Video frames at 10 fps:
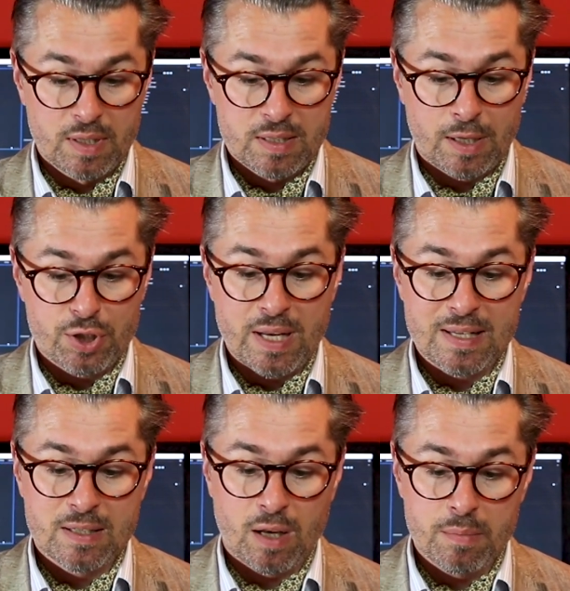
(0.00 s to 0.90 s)
such
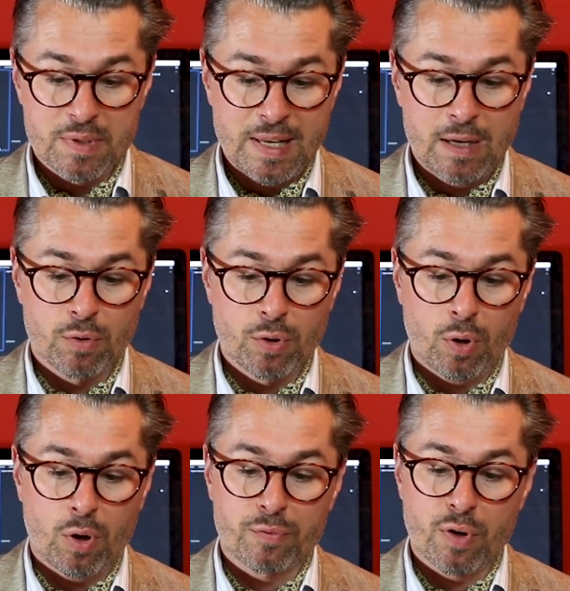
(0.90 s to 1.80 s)
as some Seiko
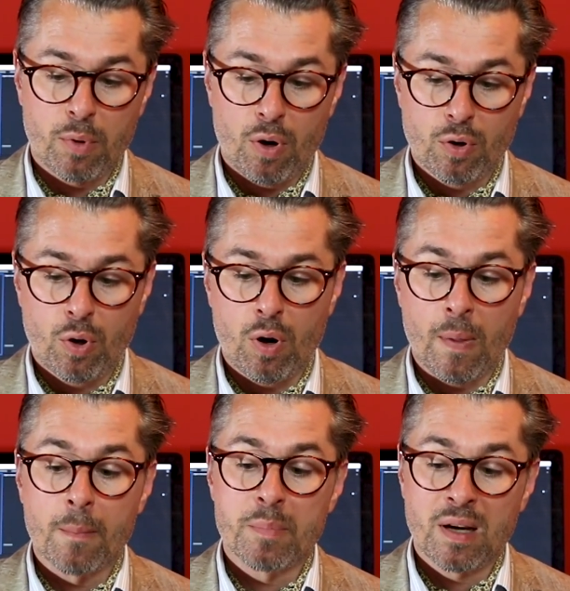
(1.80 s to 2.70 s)
knockoffs from Hong Kong,
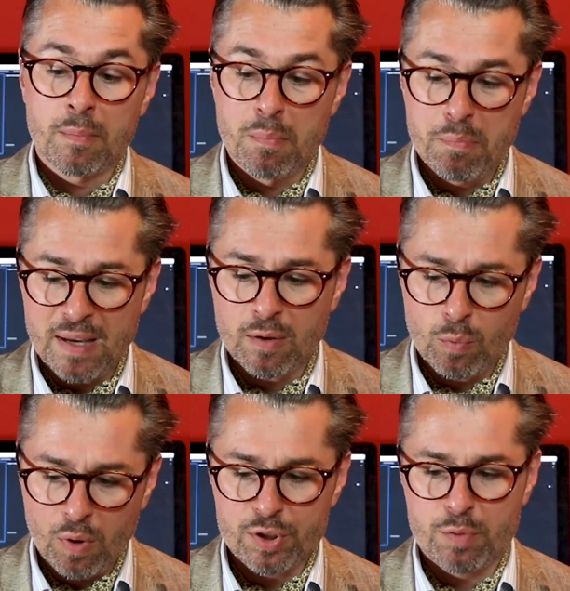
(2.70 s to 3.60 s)
become a better
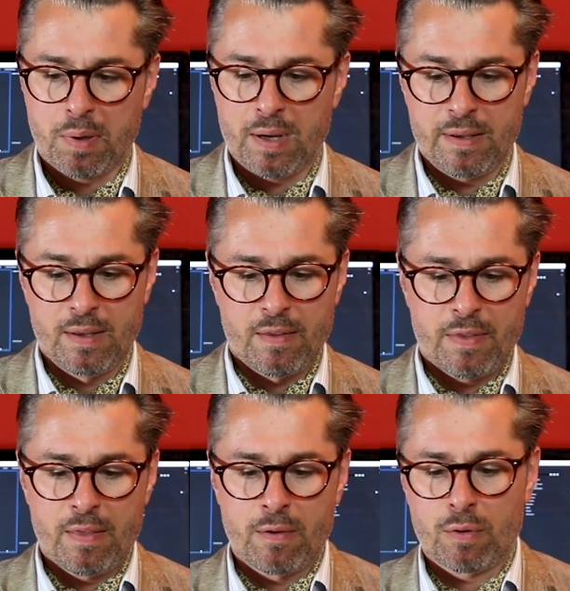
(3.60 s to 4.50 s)
watch buy
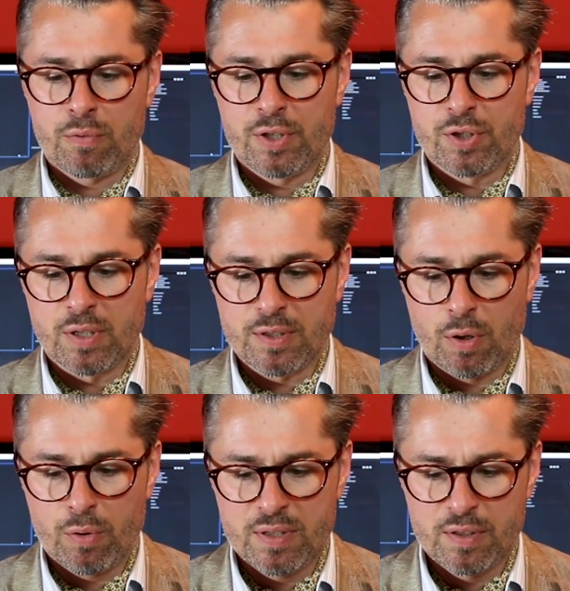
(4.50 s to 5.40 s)
than the originals?
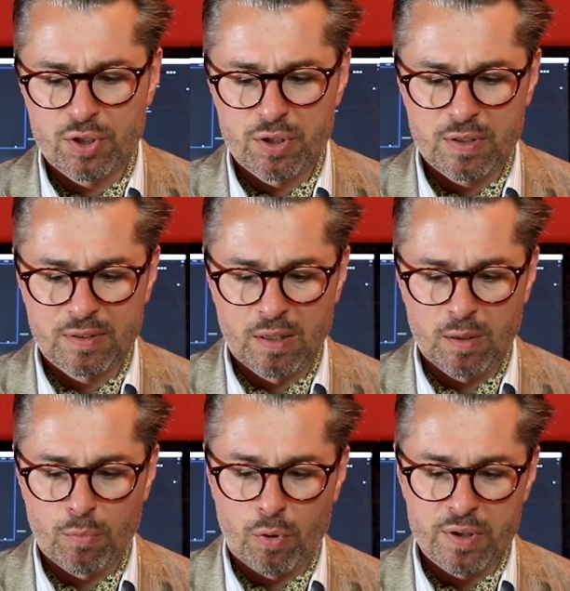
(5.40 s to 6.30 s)
Or is it
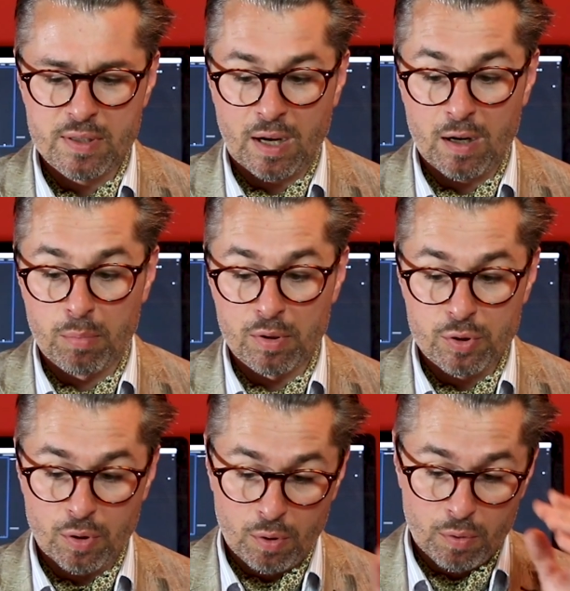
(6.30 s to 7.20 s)
still more desirable
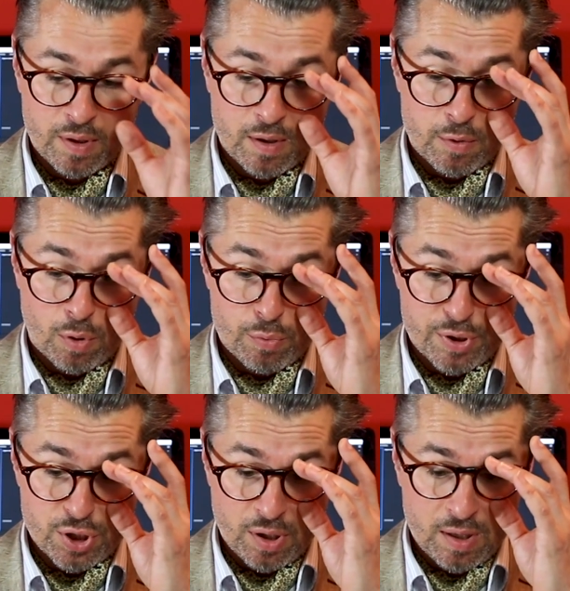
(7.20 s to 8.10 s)
to own the
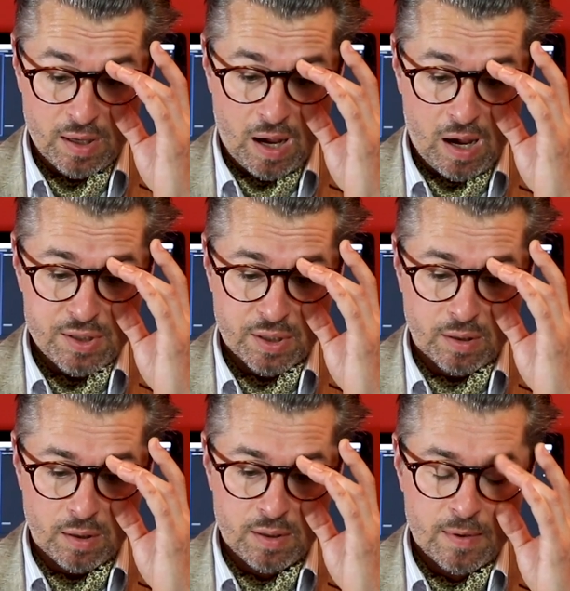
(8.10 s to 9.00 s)
original
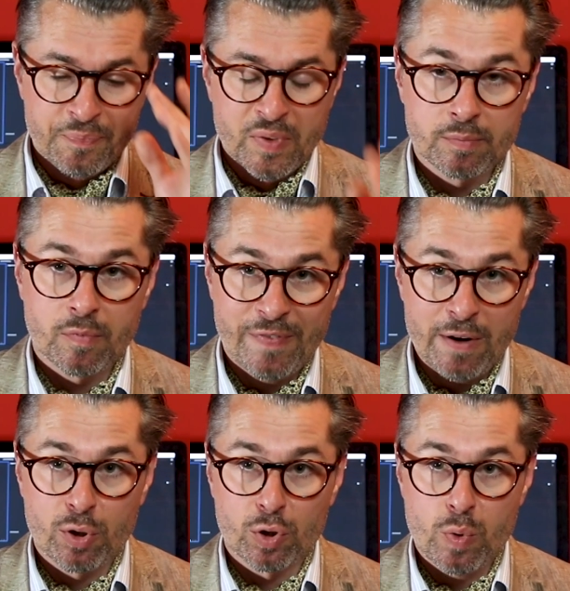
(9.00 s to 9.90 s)
article?
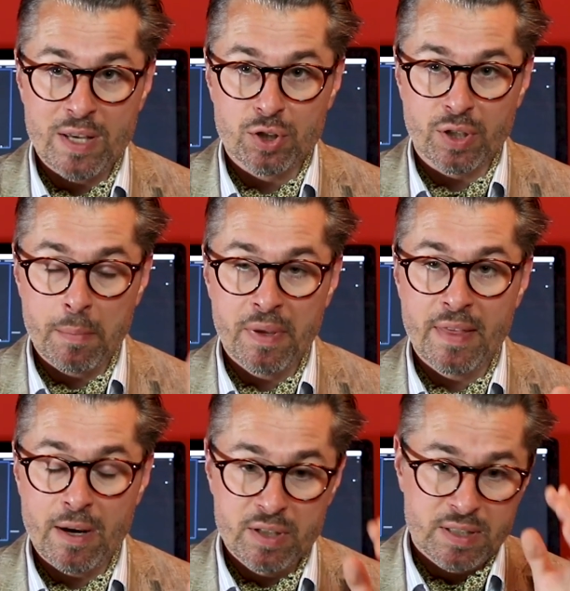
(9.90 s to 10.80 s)
Very good question. I mean,
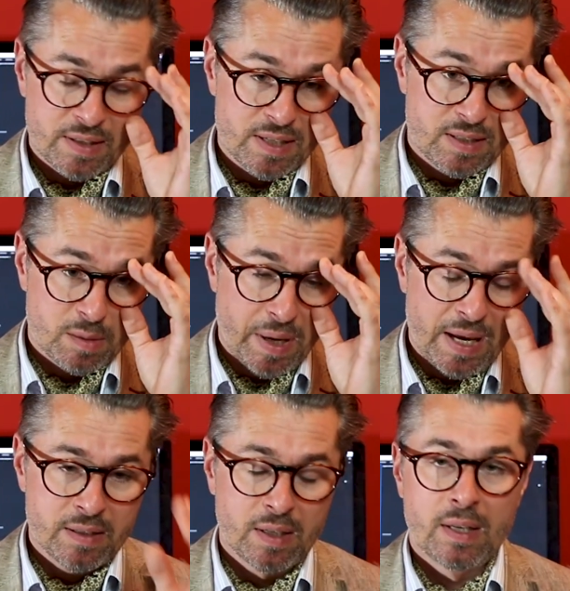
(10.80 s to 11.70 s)
there is this
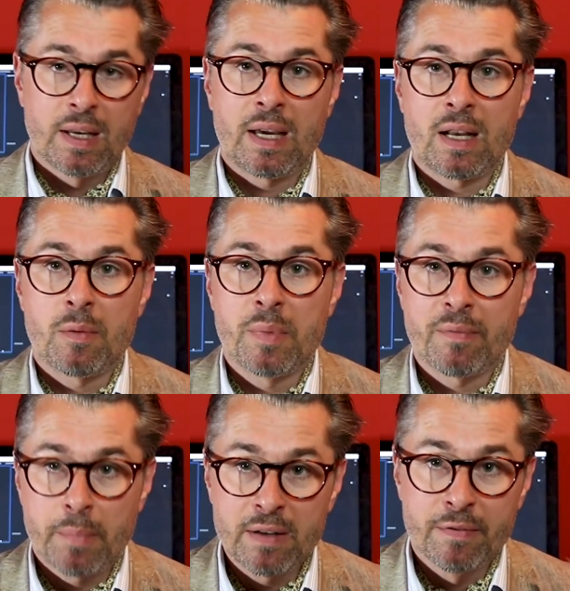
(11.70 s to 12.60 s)
debate, and I
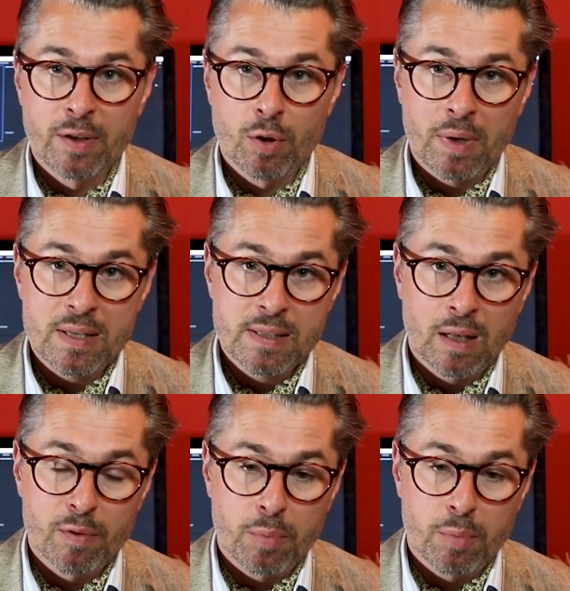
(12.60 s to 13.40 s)
made a video myself